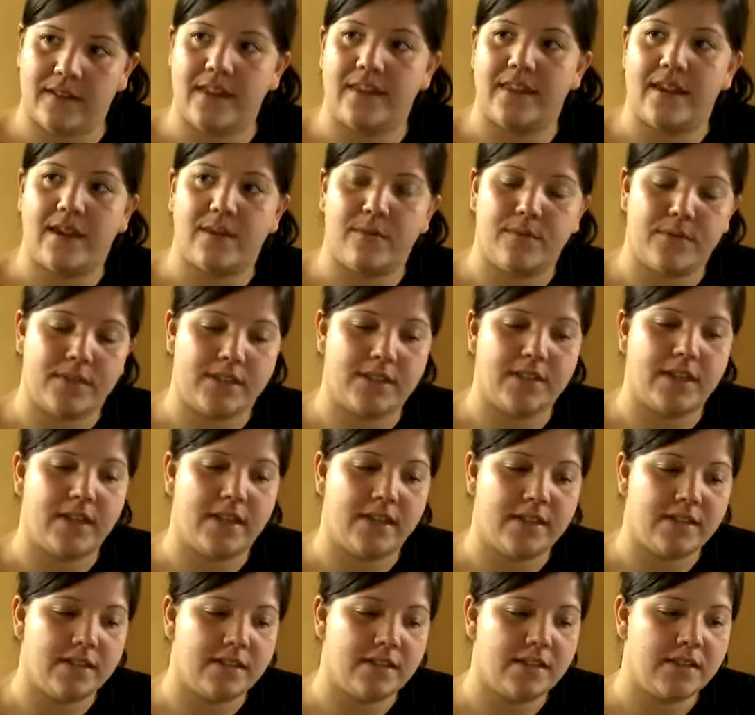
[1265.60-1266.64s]
And that was
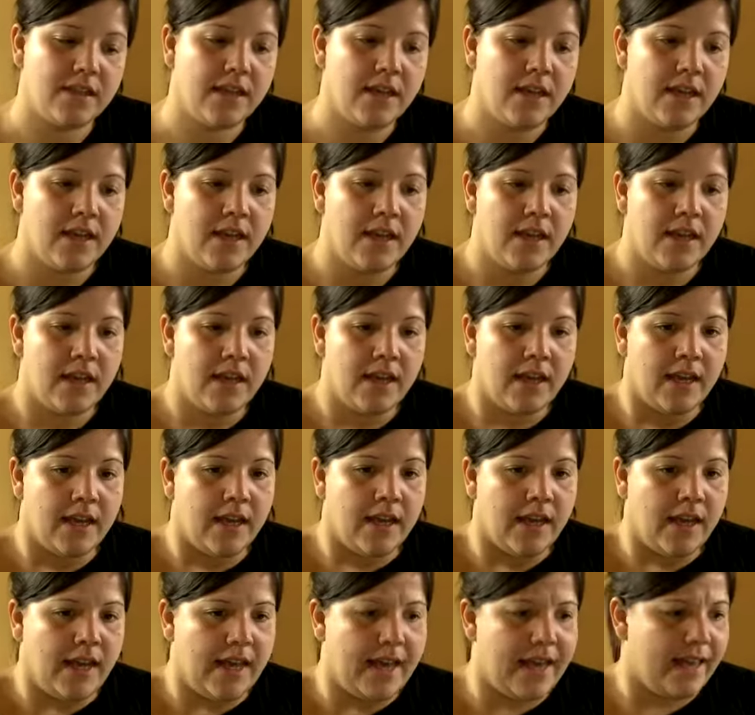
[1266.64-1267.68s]
nice.
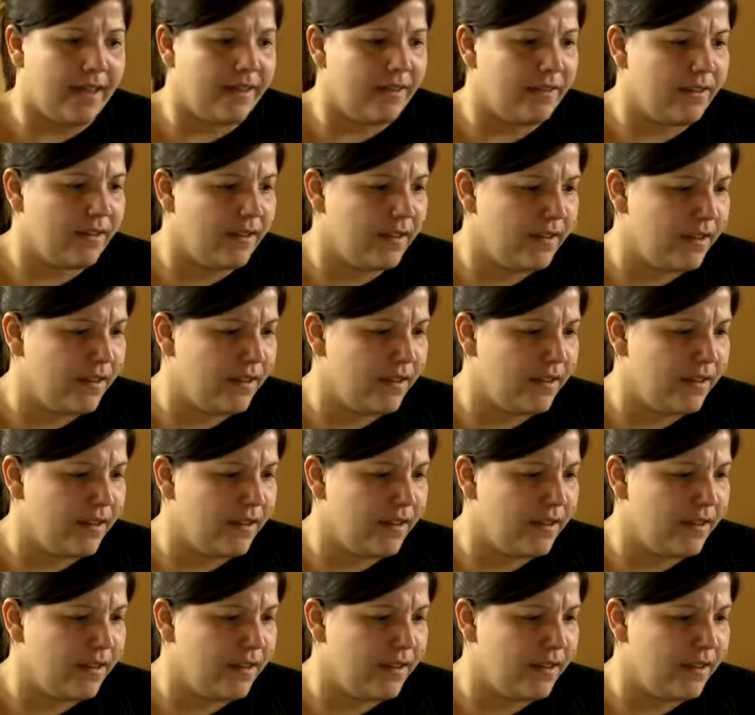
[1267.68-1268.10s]
And